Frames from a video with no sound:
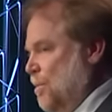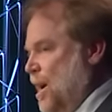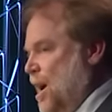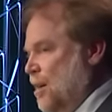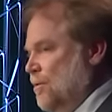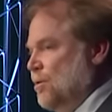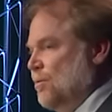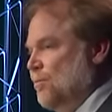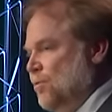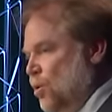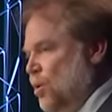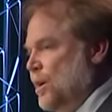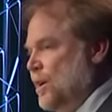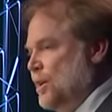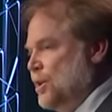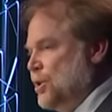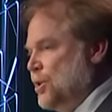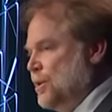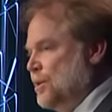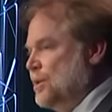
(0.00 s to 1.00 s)
back from
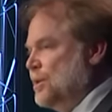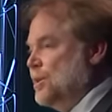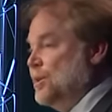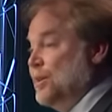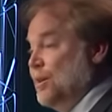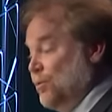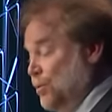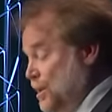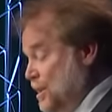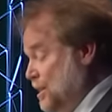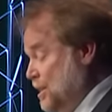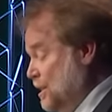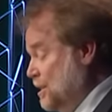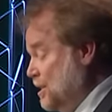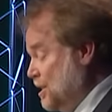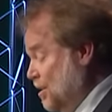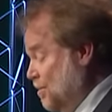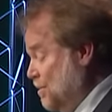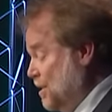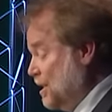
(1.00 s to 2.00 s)
Voyager and see if we see
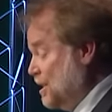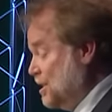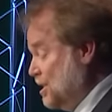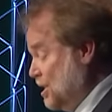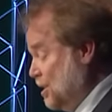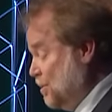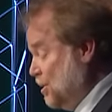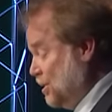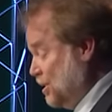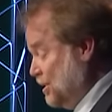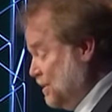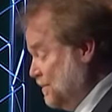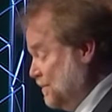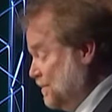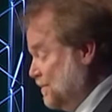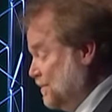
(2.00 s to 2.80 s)
something similar.